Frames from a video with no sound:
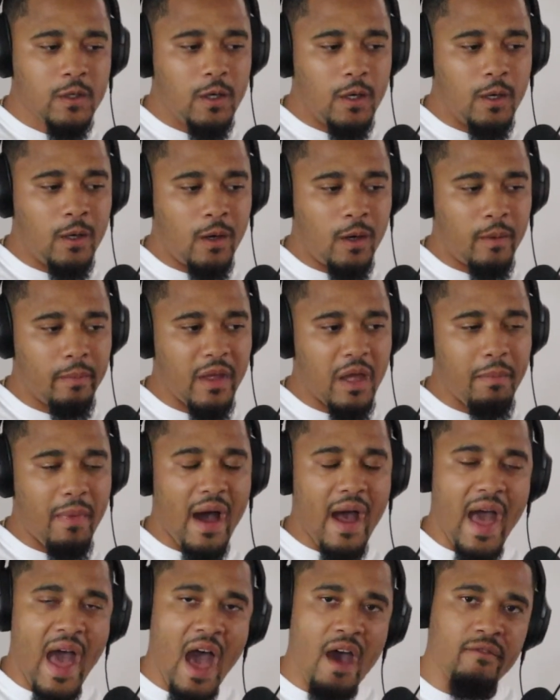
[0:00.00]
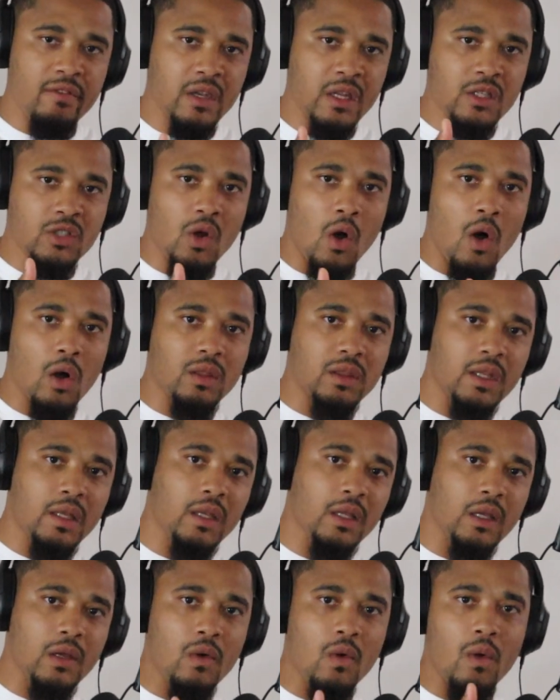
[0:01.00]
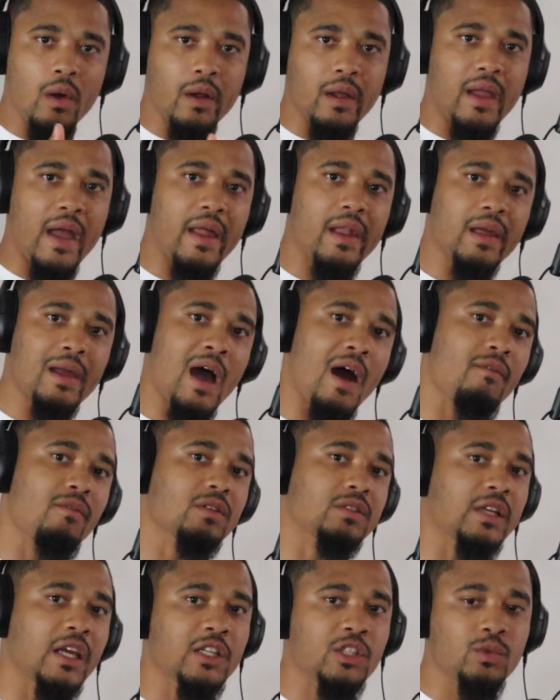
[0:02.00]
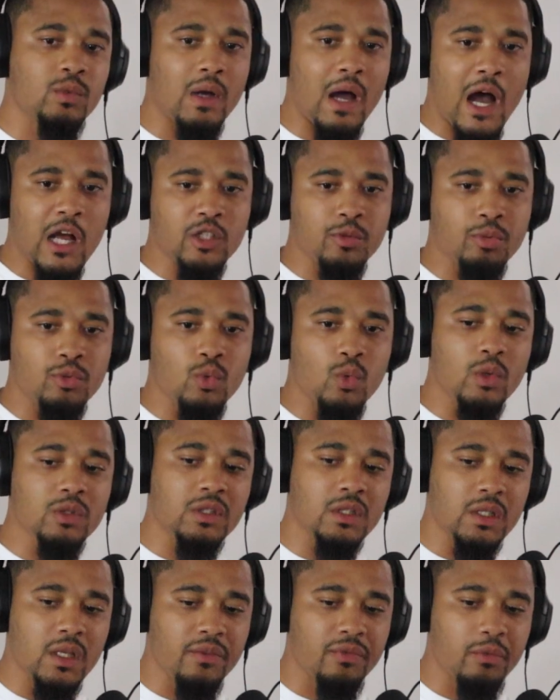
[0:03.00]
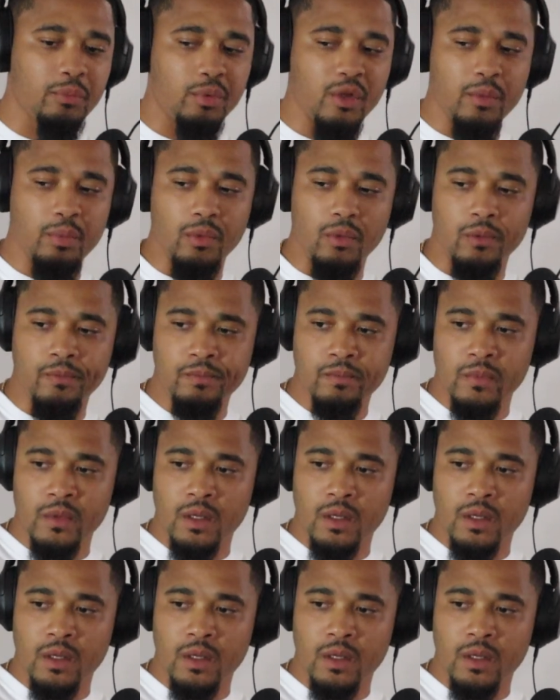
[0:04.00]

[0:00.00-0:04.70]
Um, and by having these authentic and organic conversations with entrepreneurs and different people,